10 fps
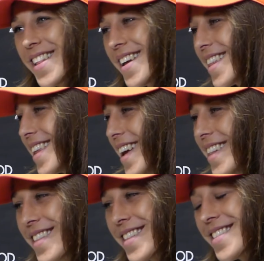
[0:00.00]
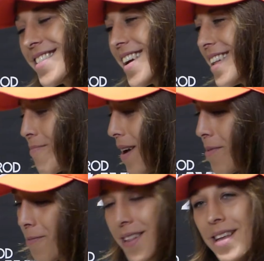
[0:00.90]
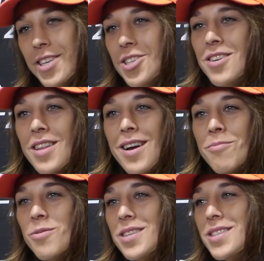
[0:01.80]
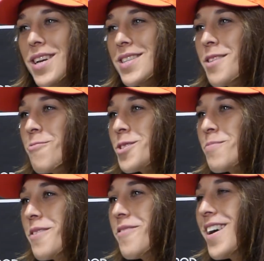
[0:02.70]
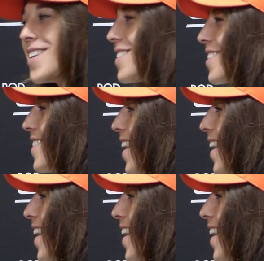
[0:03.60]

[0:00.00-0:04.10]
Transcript: and maybe one day she's gonna come to the States and watch my fight, you know.